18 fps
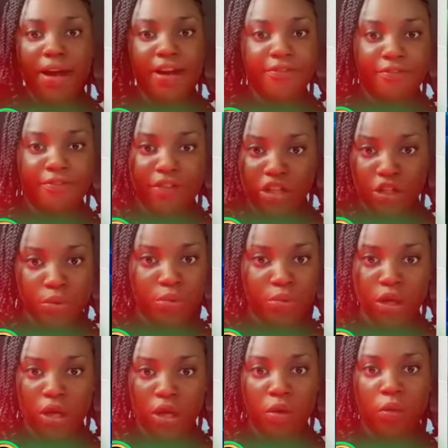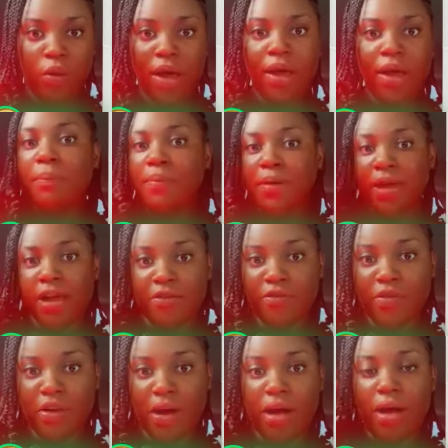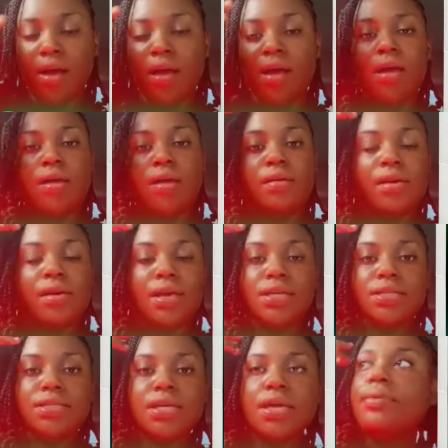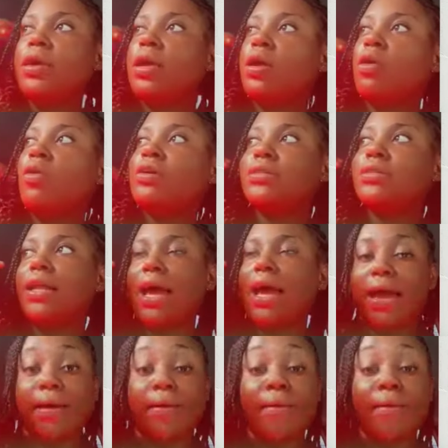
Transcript: the fish money where you pay for. You see me? He was like,